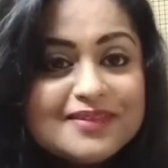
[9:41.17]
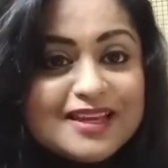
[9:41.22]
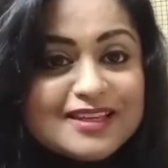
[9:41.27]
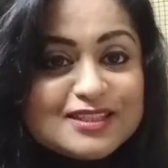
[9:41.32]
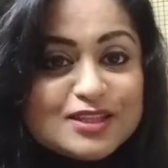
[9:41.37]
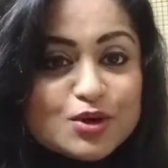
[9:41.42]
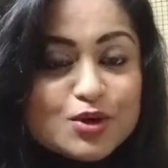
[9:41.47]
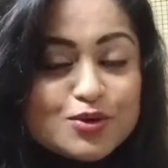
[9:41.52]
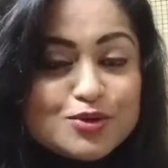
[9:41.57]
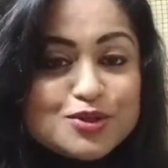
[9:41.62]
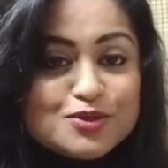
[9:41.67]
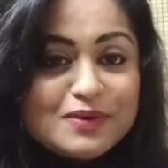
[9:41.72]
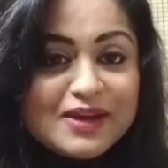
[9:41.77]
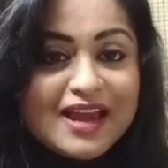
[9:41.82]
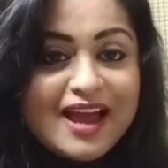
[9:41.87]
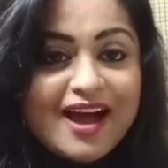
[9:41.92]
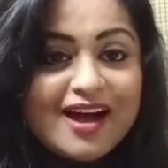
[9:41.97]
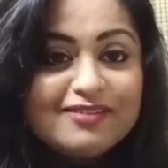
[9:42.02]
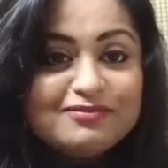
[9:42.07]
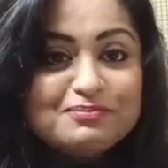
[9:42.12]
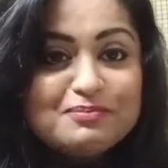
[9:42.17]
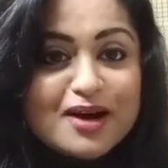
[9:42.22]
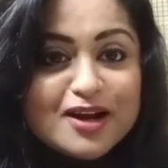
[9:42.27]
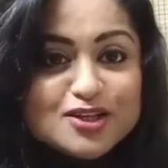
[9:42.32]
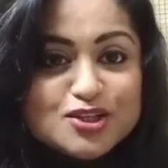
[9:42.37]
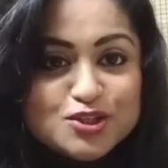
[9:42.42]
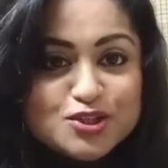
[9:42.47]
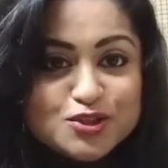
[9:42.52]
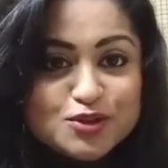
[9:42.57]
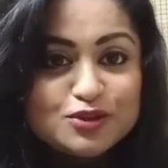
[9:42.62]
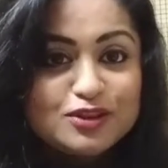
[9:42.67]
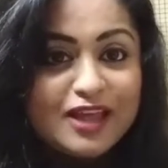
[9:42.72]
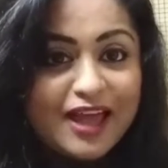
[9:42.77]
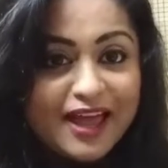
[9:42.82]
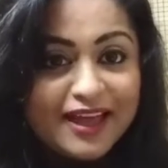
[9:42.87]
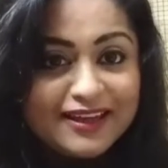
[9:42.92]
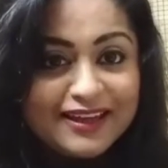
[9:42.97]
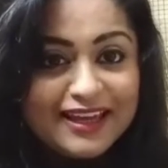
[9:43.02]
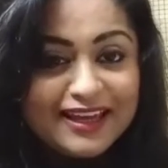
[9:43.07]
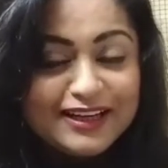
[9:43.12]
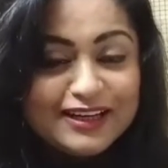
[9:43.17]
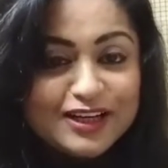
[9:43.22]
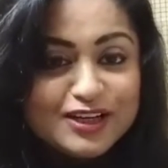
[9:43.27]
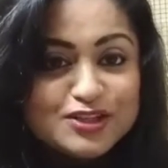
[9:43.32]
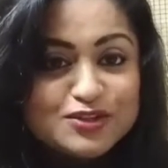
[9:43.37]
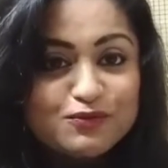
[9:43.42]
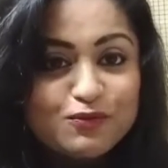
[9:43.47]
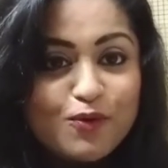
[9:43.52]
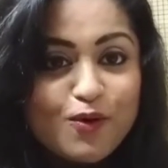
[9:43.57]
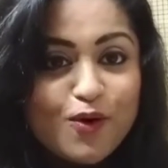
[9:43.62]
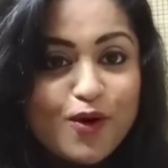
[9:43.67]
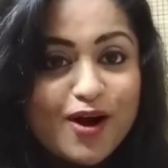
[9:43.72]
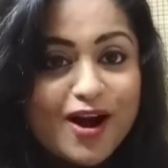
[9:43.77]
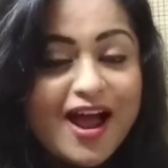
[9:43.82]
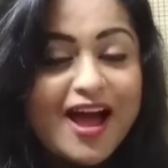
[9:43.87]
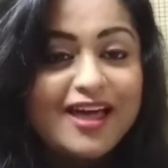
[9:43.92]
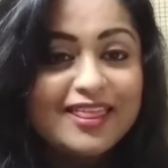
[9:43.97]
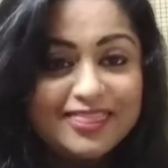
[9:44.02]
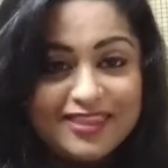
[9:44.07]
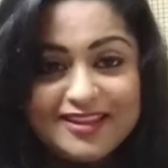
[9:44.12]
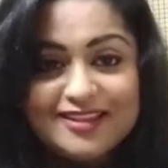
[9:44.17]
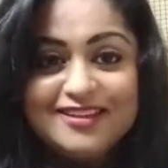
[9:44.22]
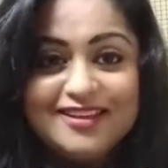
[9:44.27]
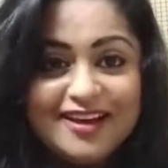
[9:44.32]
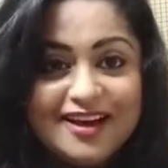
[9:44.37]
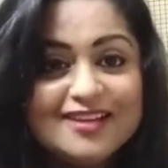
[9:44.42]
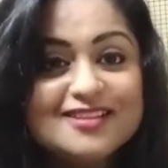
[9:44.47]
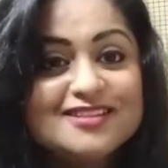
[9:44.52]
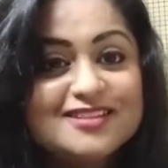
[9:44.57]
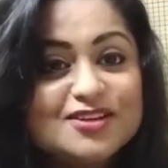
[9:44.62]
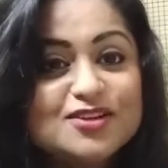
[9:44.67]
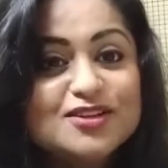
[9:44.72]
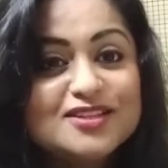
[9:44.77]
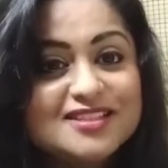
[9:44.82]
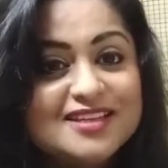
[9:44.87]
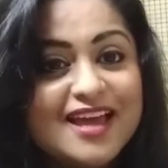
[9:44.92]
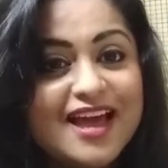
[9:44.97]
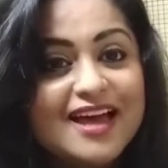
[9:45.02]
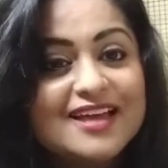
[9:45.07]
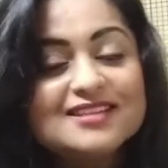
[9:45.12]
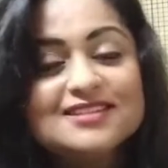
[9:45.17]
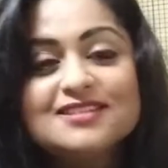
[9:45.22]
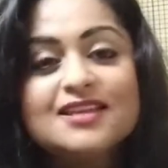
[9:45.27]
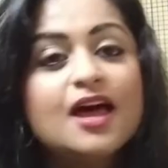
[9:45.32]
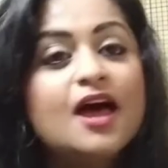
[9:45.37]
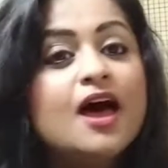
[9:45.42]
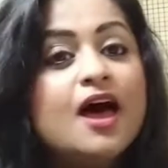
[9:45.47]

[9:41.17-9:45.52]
So do we have much to thank English for? I think the answer is yes.